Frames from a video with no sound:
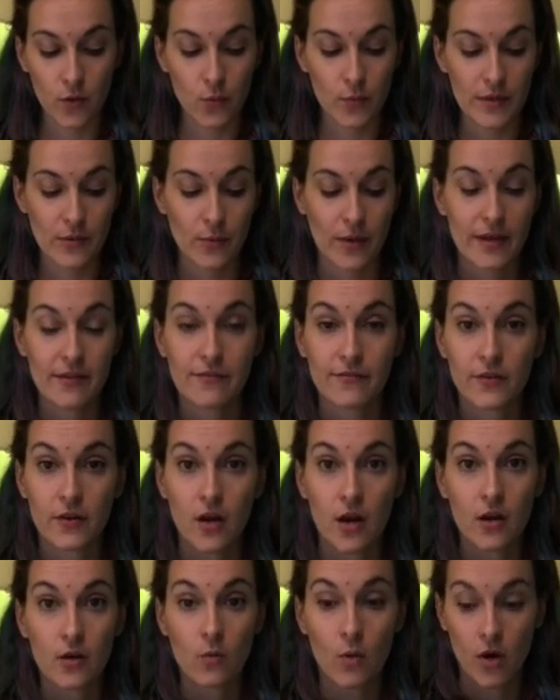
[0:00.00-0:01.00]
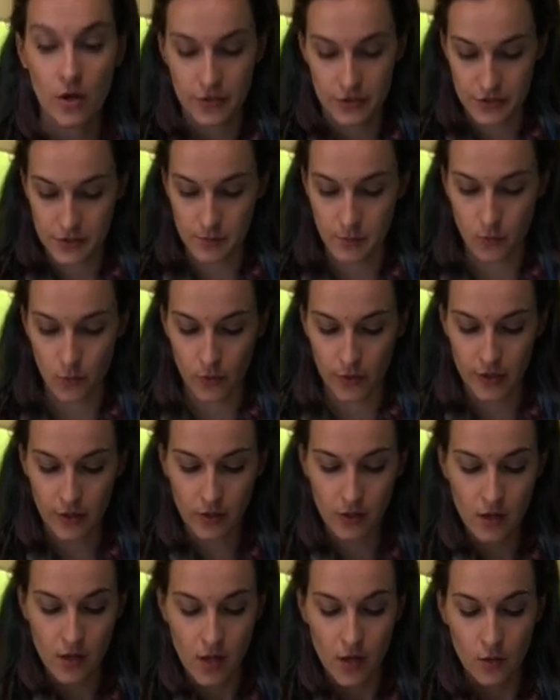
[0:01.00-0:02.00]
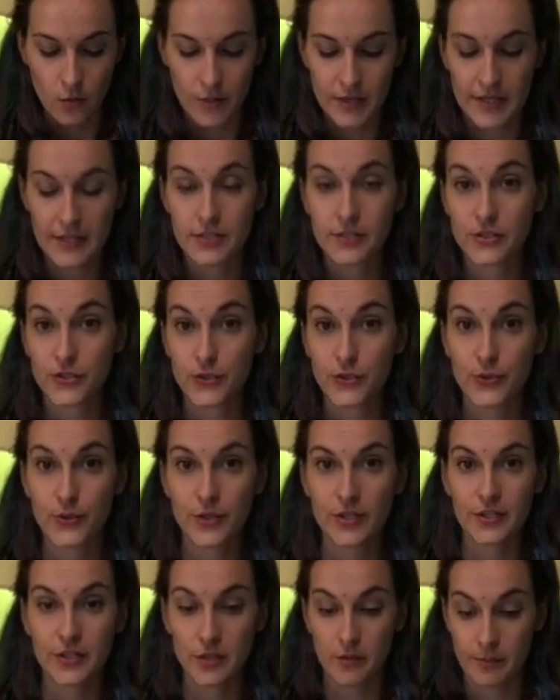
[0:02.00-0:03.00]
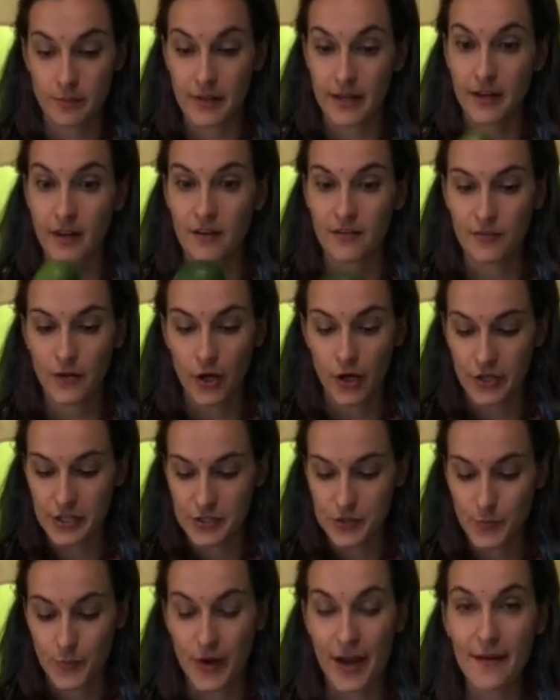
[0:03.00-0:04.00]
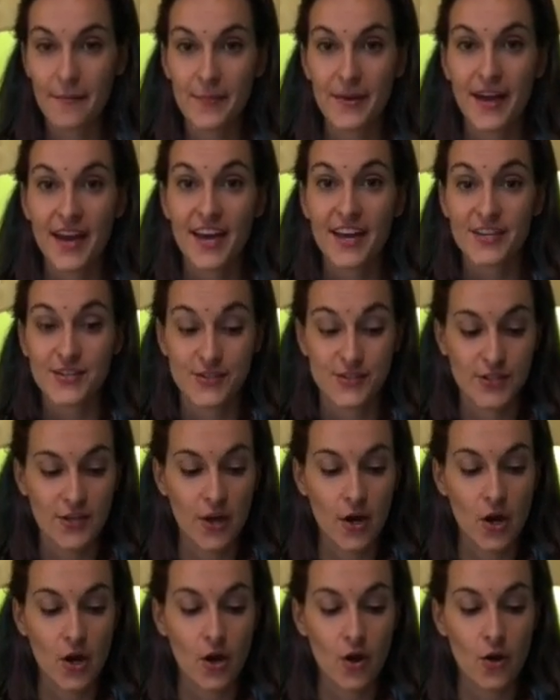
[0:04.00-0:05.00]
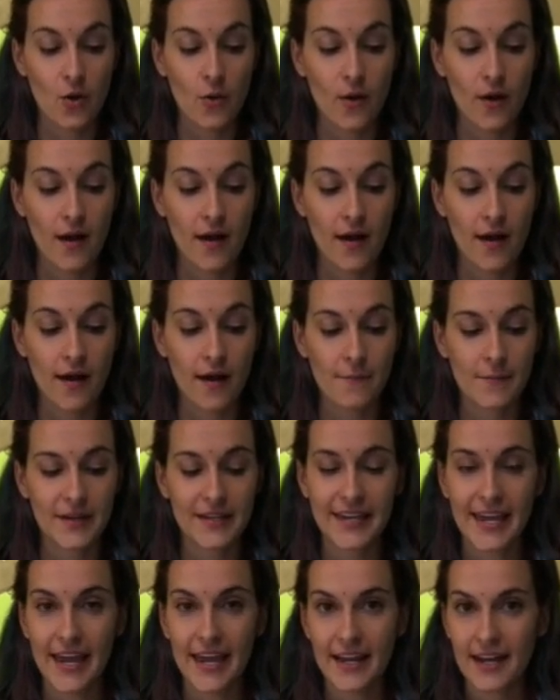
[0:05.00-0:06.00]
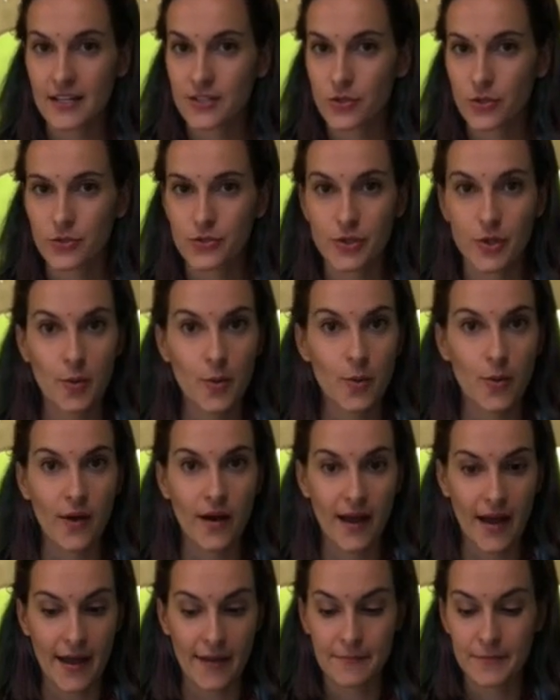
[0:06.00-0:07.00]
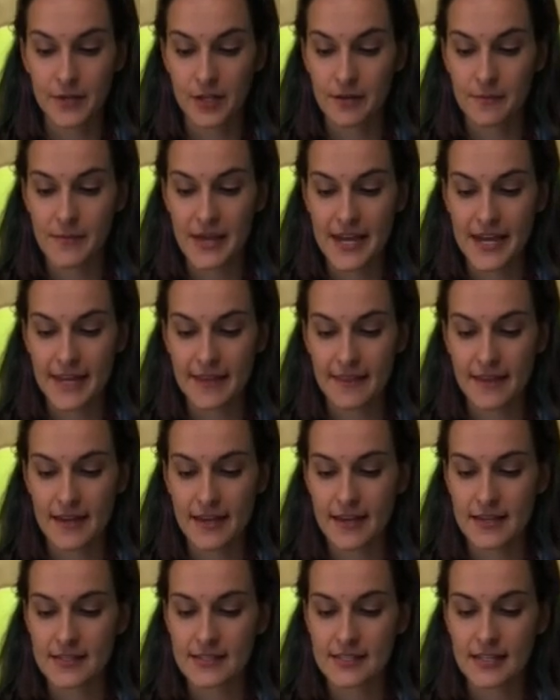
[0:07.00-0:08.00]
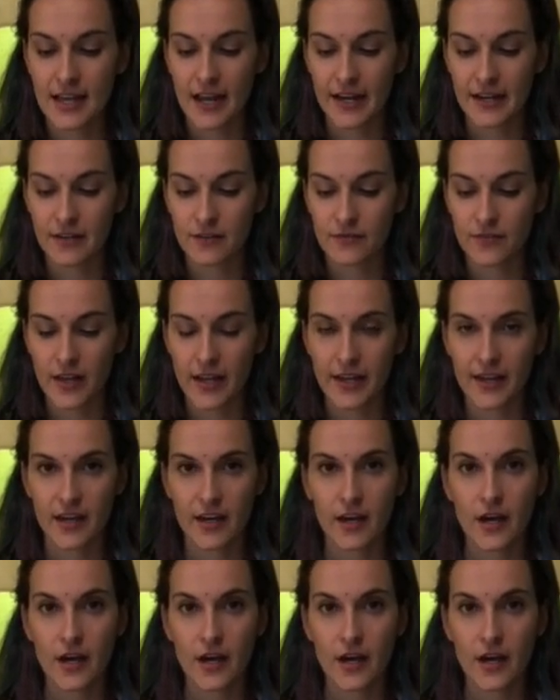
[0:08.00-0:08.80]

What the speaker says: we wait for our water to boil, we can do a little bit of garnish prep. So again, I told you I'm gonna make this kind of like